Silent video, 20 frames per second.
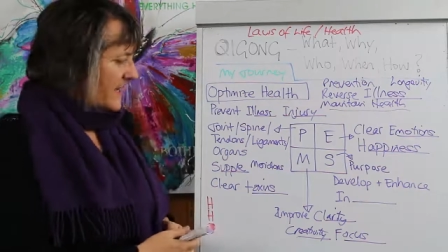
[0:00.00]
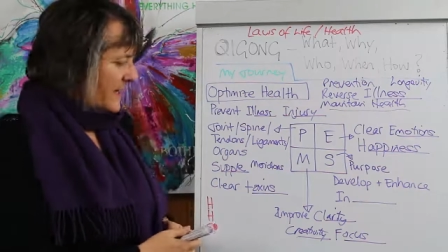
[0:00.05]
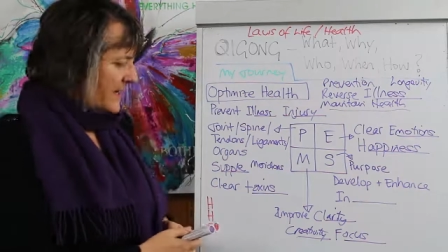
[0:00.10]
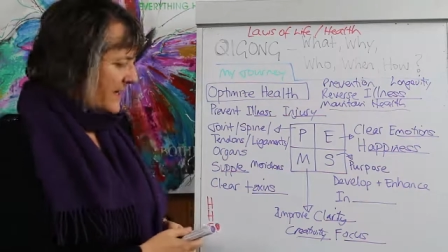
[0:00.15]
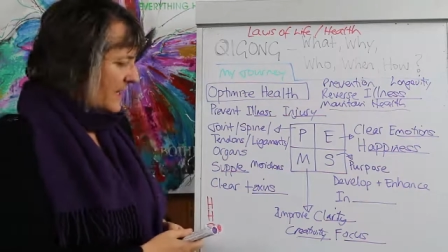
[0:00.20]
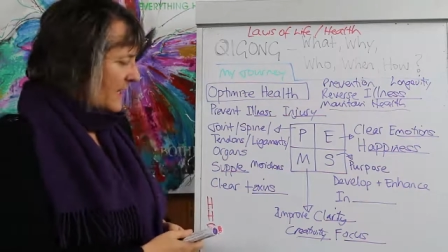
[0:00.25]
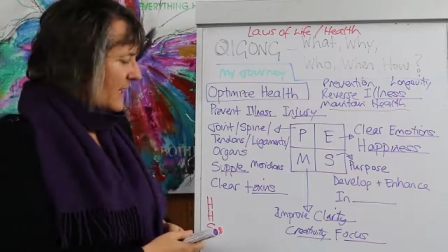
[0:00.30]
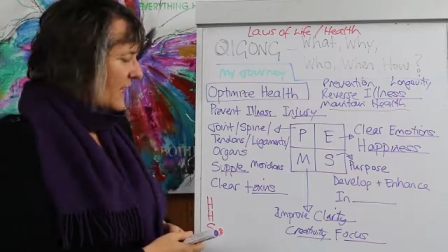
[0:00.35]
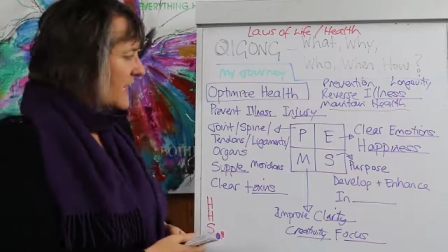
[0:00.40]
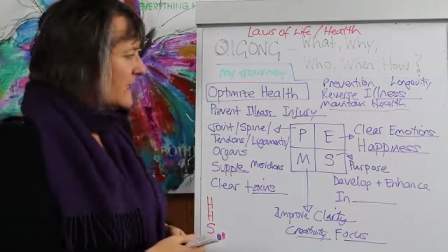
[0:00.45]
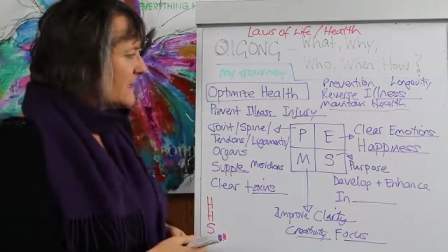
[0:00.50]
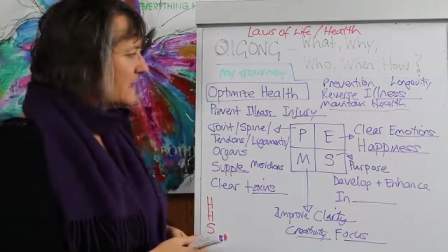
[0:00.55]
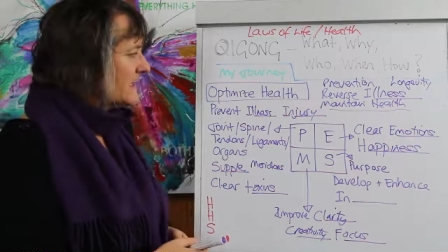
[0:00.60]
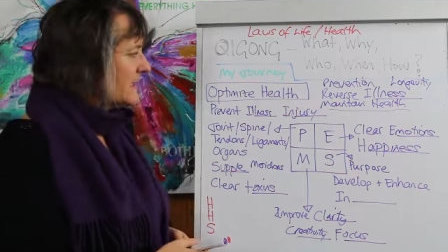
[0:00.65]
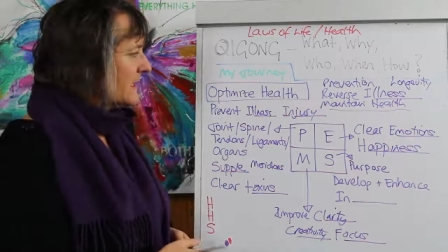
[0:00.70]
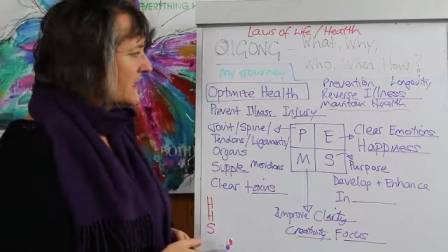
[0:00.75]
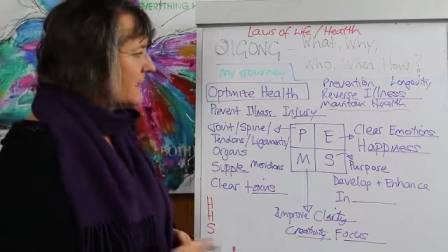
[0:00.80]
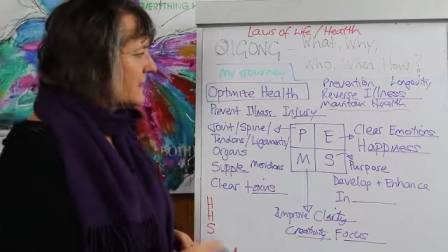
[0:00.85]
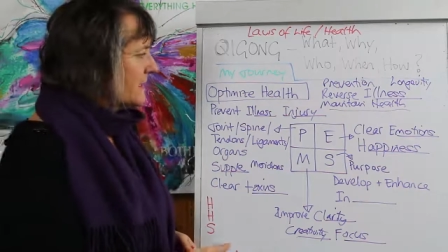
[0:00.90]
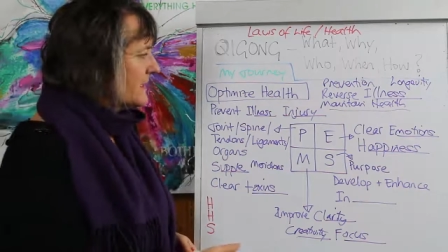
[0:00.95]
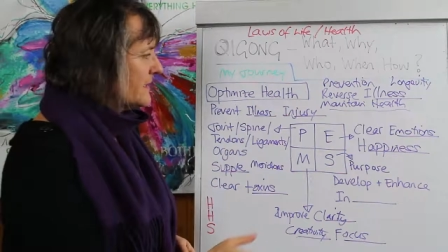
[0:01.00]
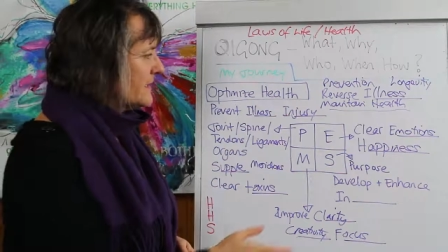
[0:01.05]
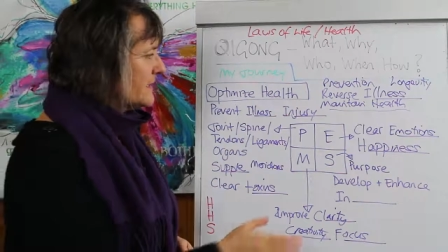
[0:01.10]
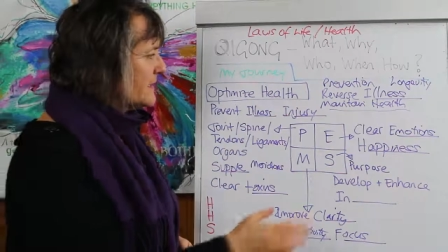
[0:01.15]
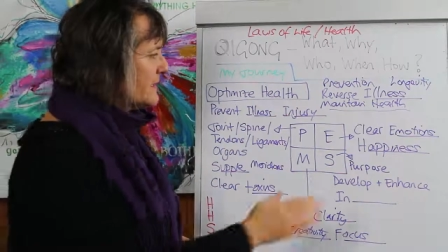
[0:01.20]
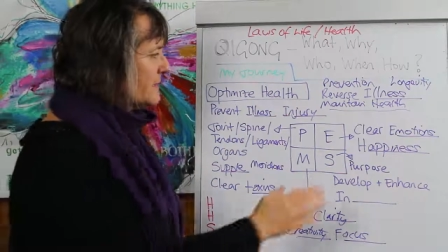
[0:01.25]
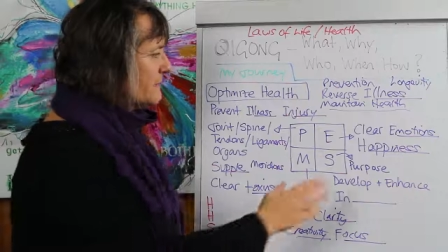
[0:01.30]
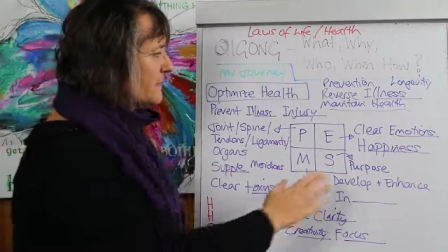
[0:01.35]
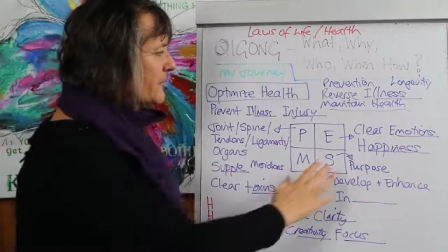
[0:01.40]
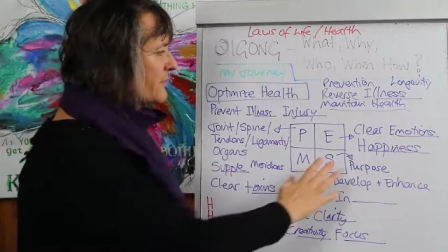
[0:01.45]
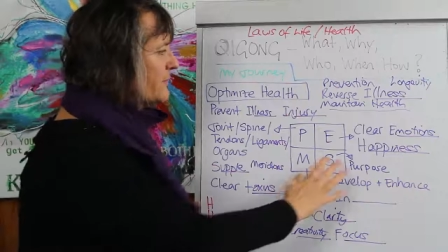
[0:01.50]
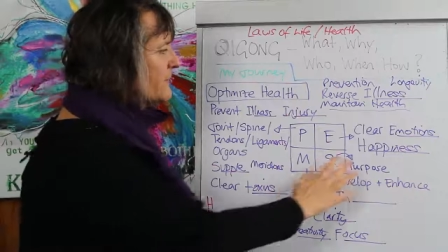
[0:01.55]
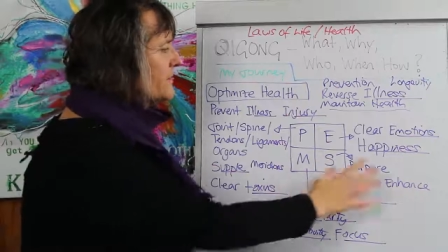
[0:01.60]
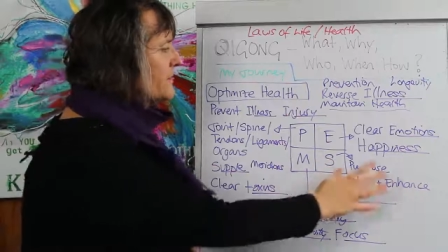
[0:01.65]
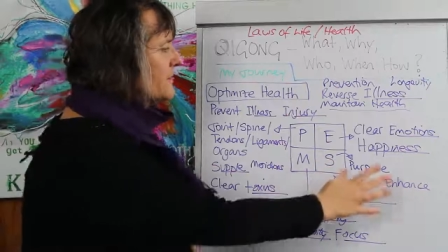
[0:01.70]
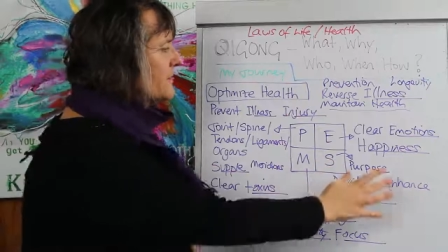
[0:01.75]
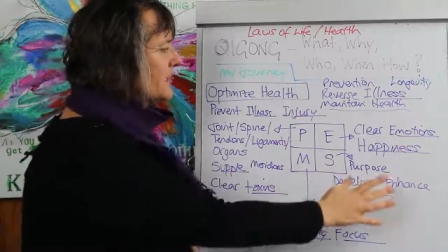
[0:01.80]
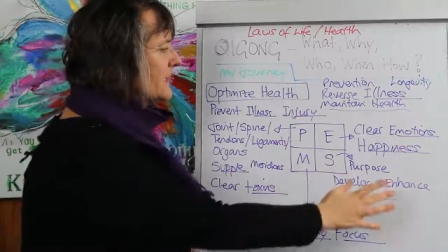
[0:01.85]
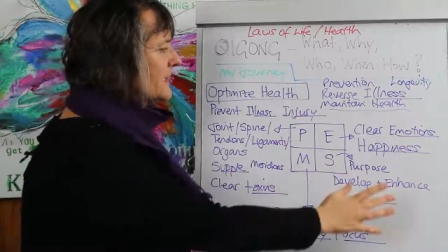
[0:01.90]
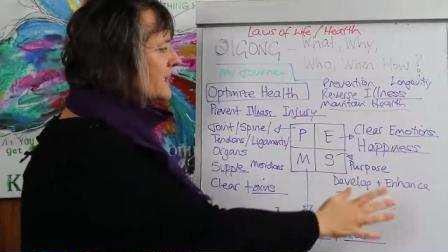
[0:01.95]
And lastly,
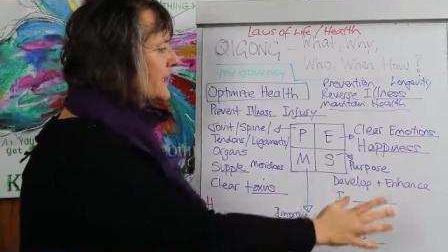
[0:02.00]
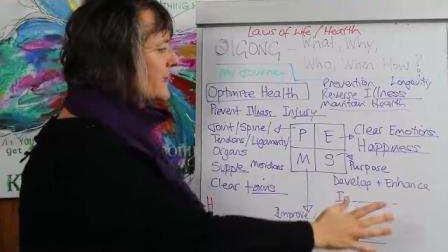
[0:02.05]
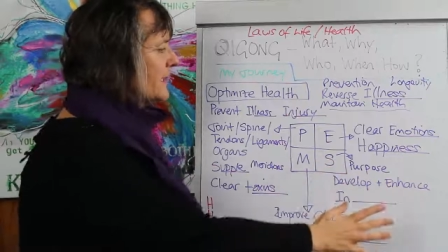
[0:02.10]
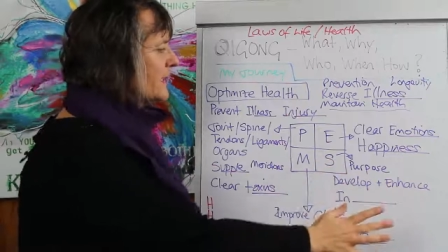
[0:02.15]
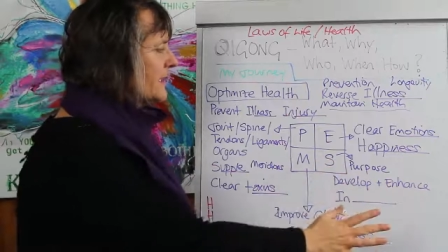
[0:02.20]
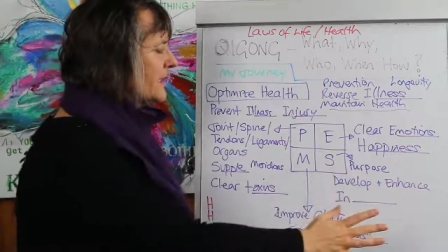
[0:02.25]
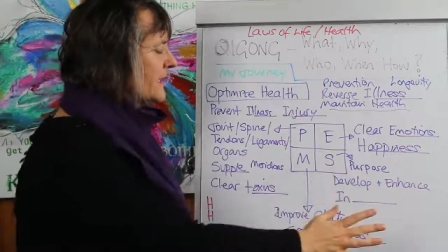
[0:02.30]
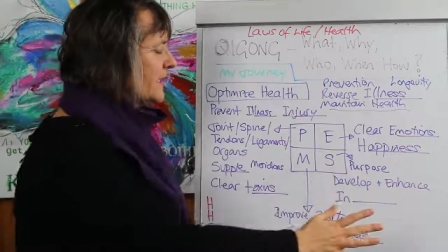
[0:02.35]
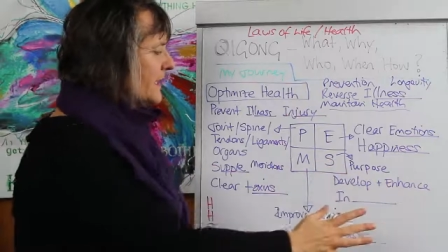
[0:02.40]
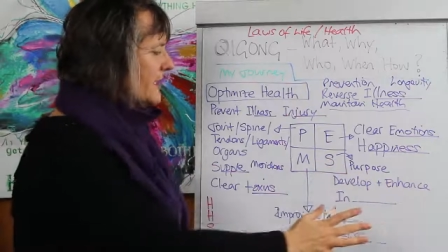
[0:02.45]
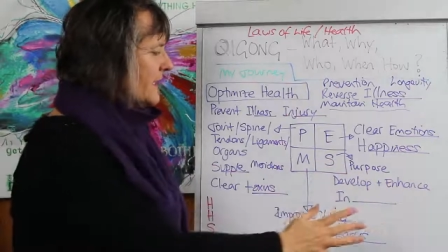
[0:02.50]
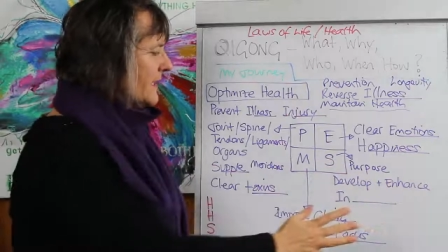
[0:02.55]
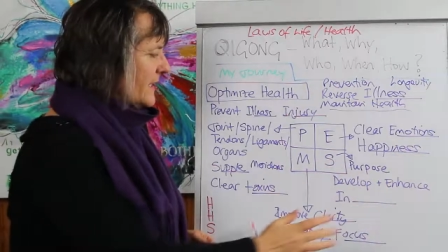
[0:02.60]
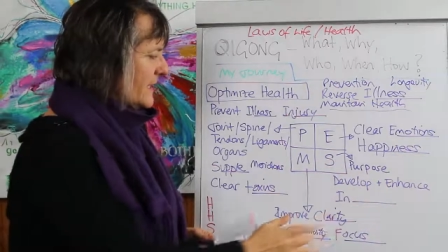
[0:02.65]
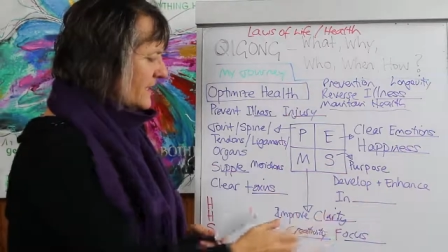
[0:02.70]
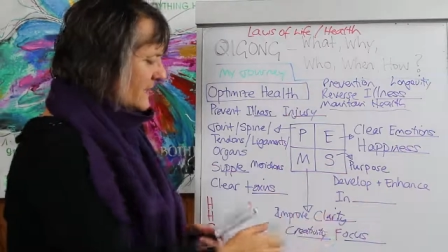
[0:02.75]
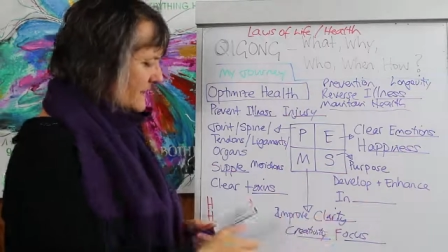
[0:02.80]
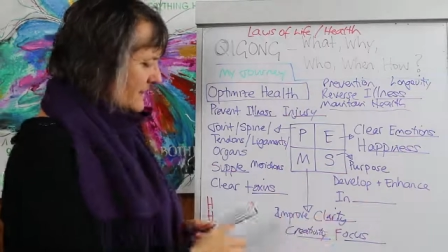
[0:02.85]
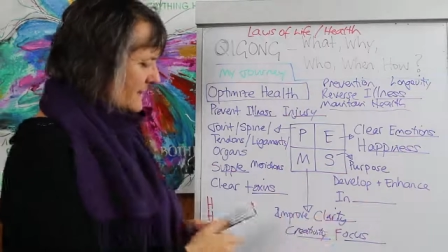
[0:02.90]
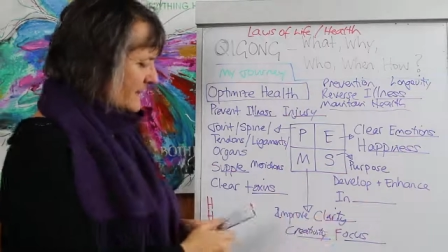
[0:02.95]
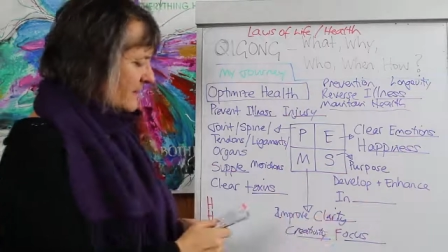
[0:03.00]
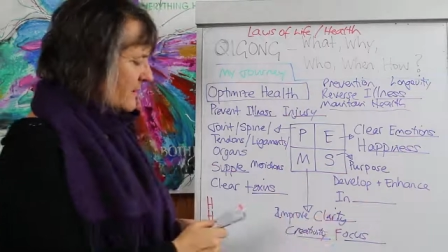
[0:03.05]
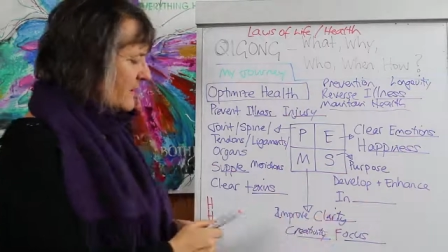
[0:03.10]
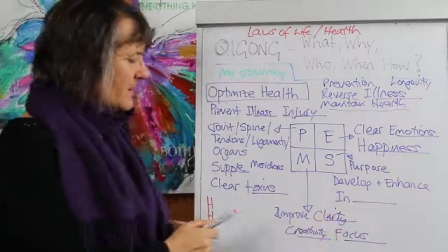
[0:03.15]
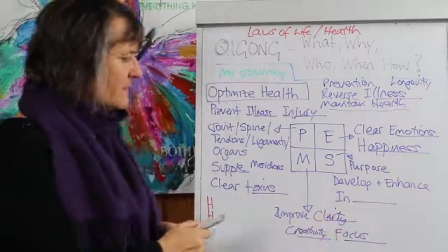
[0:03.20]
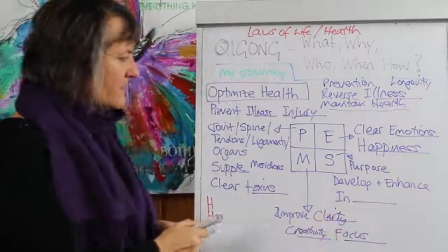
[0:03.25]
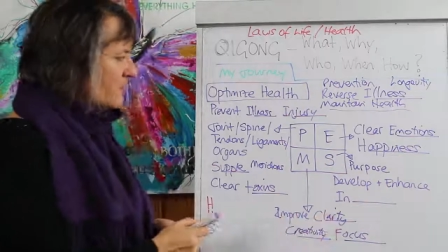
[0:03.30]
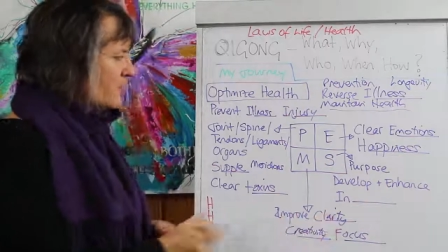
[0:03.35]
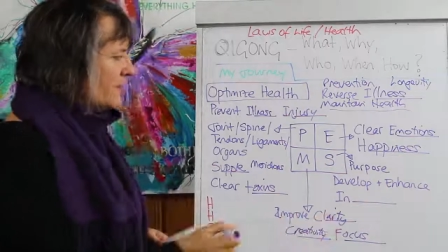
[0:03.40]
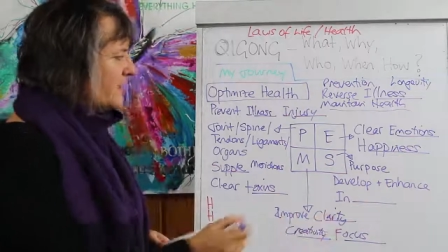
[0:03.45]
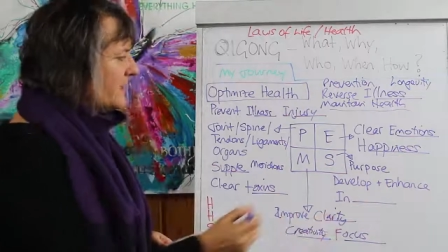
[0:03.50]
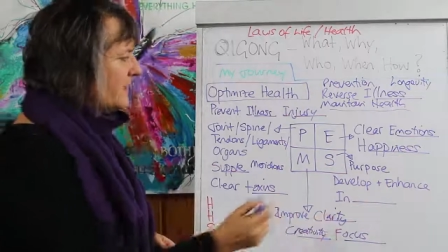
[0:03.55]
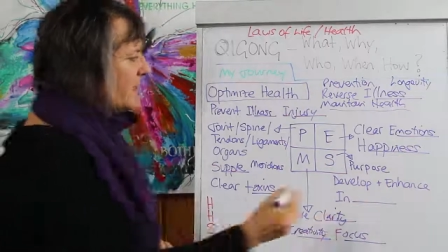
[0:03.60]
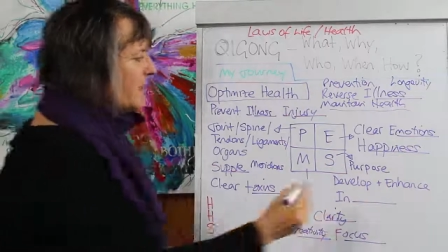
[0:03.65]
spiritually, is, is what it